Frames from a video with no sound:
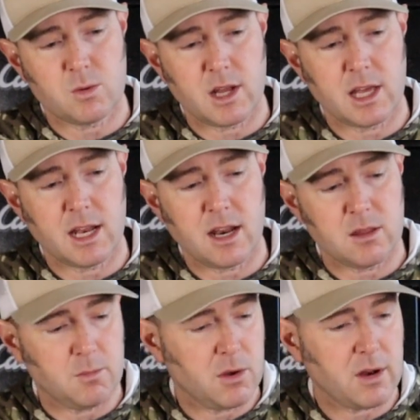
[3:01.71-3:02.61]
when I get out of
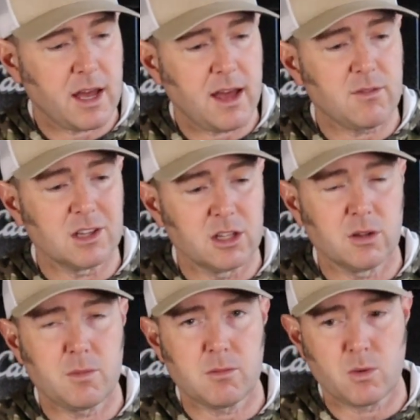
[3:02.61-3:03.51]
the boat I have a
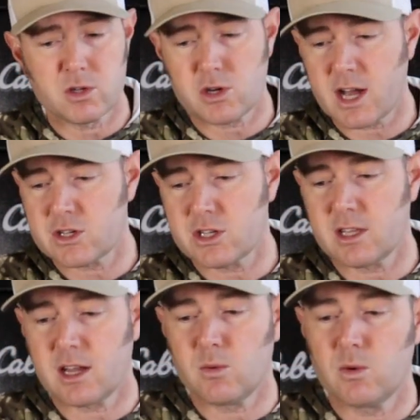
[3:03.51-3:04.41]
little bit more traction
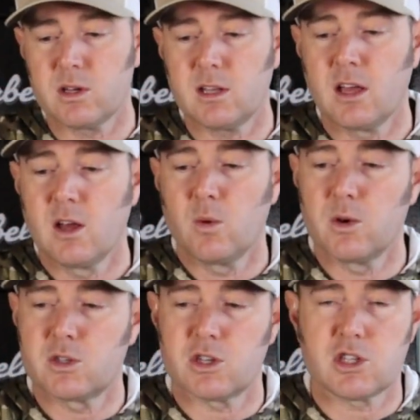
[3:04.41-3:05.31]
than I would
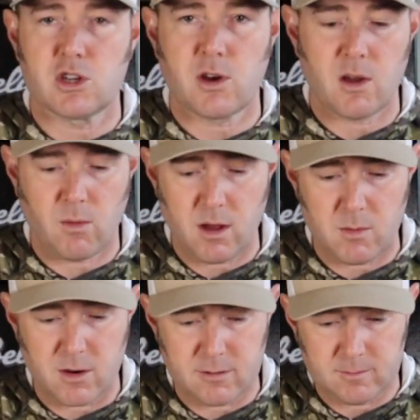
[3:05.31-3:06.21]
with just straight
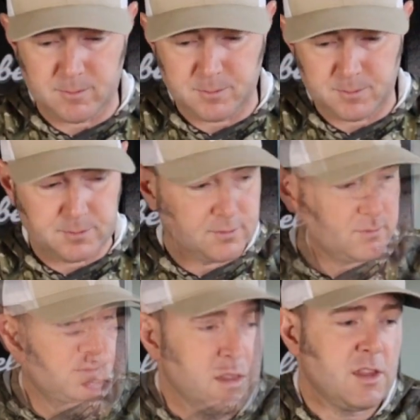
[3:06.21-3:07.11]
rubber.
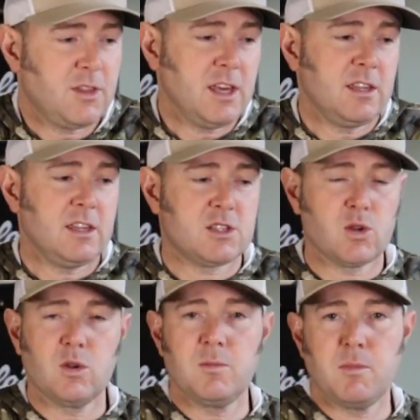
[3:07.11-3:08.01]
The thing that
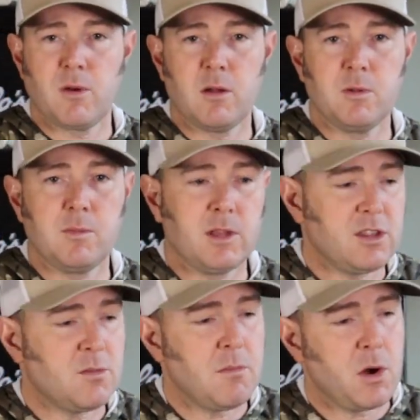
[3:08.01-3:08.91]
sold me probably
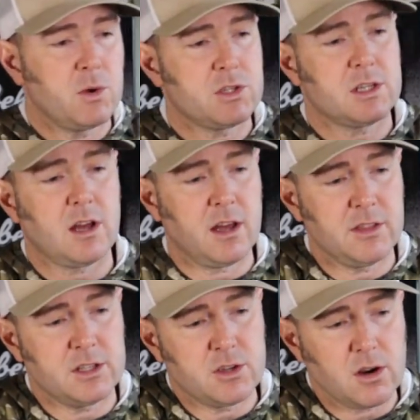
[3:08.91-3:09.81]
the most on
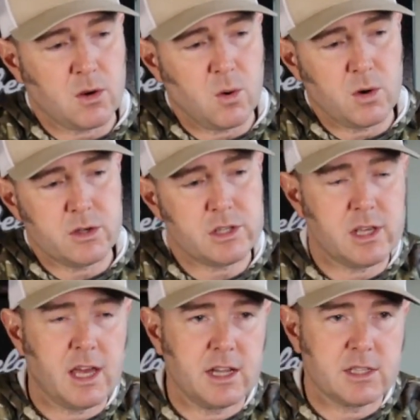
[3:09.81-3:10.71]
the
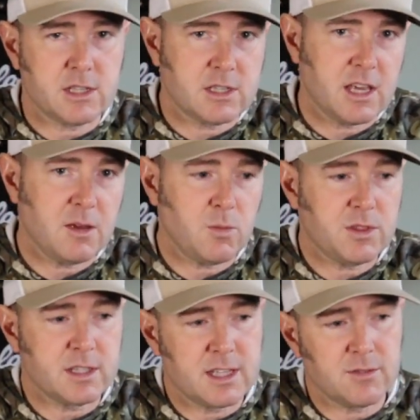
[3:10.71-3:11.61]
DARKHORSE, and it's the same with
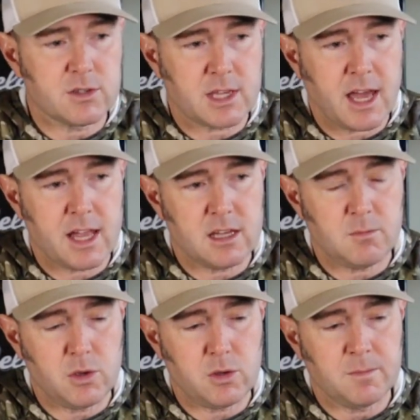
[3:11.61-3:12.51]
the Devil's Canyon
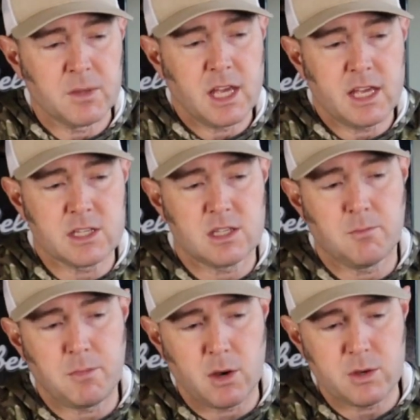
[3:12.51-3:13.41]
boot, is the
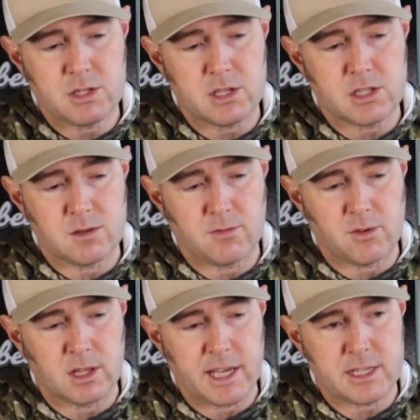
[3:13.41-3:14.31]
BOA system
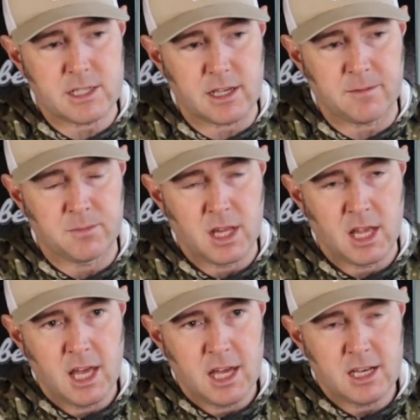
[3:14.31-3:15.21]
for lacing.
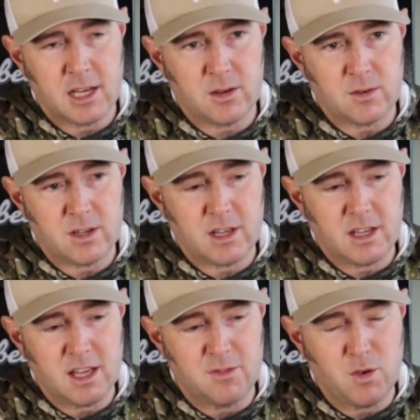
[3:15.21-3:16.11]
Now,
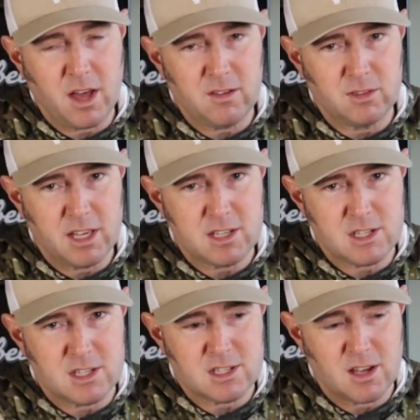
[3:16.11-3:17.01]
if you have
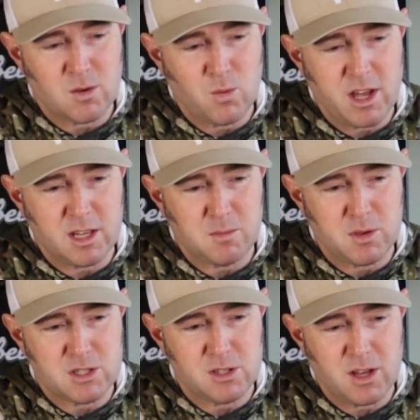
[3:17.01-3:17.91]
laces on wading
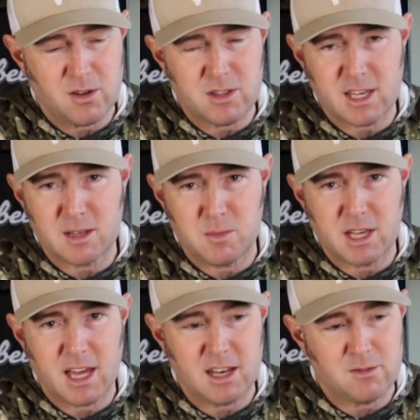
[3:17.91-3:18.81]
boots, you know how they can be
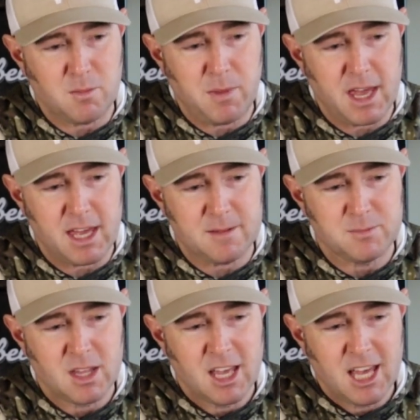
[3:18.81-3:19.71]
kind of a pain.
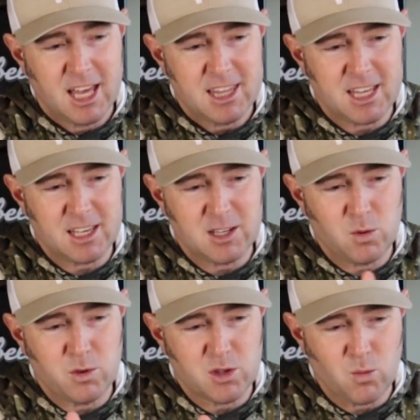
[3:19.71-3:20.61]

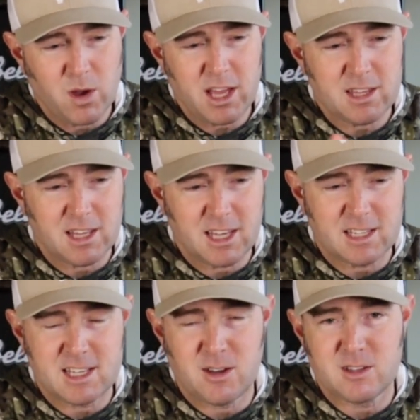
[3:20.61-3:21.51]
When they're wet, they
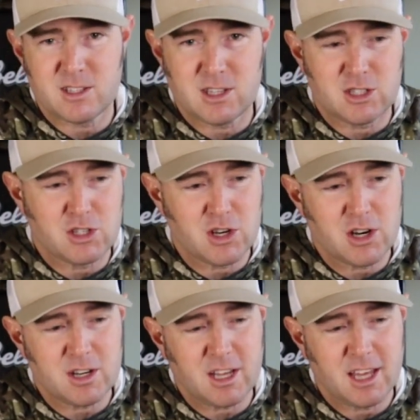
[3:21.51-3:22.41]
get down into the
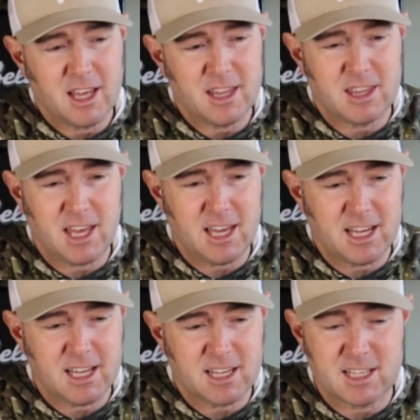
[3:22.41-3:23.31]
dirt. They
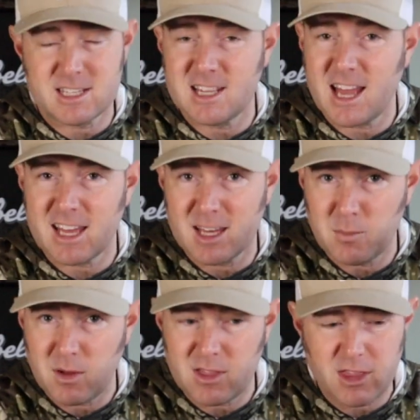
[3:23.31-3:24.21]
can snag
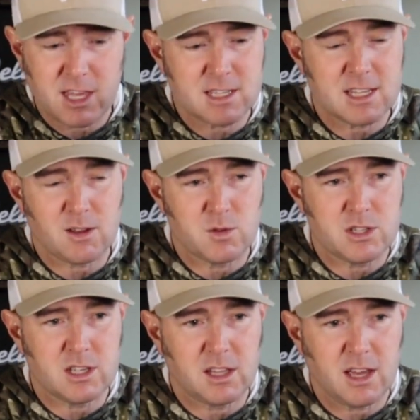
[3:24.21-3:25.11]
up on things. Like
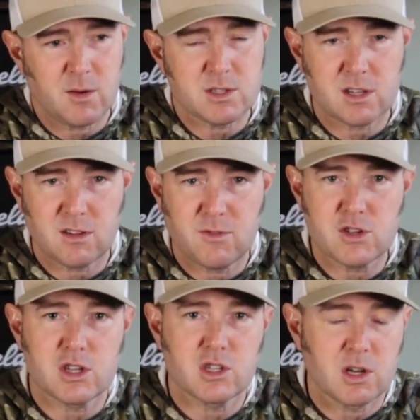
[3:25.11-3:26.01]
recently I was on a
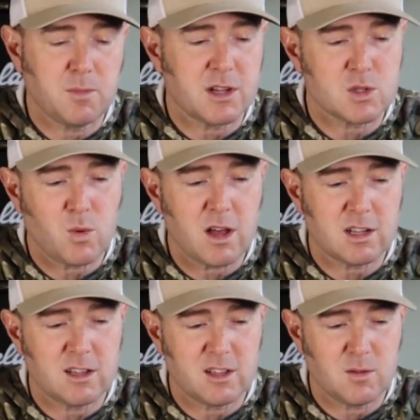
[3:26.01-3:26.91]
fishing trip and I was
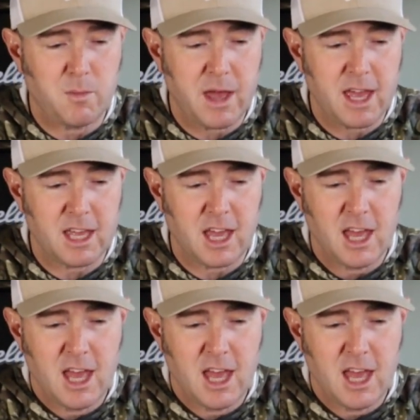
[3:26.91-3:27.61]
walking along the bank,